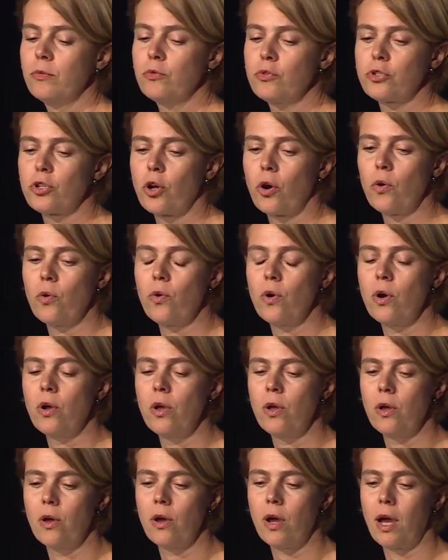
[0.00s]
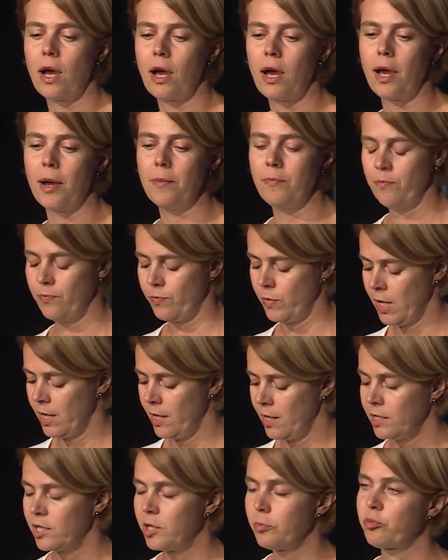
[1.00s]
So
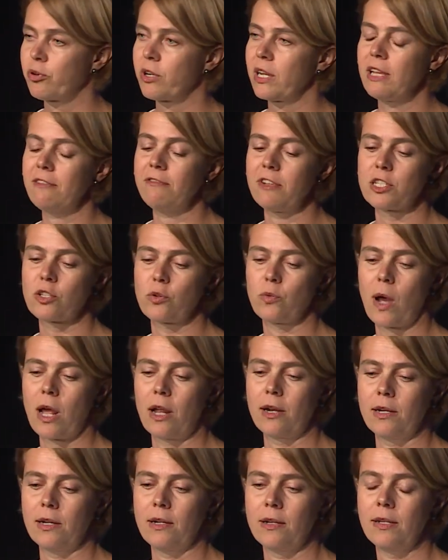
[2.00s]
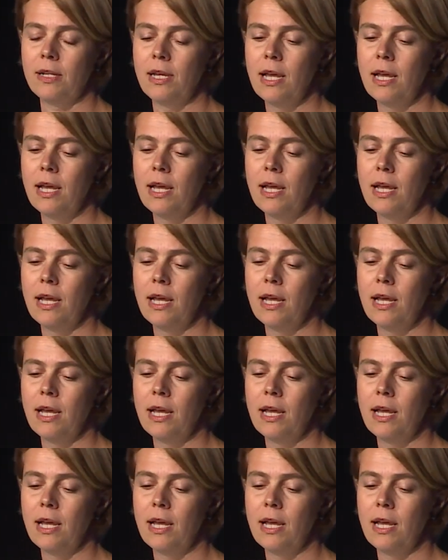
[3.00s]
the previous one,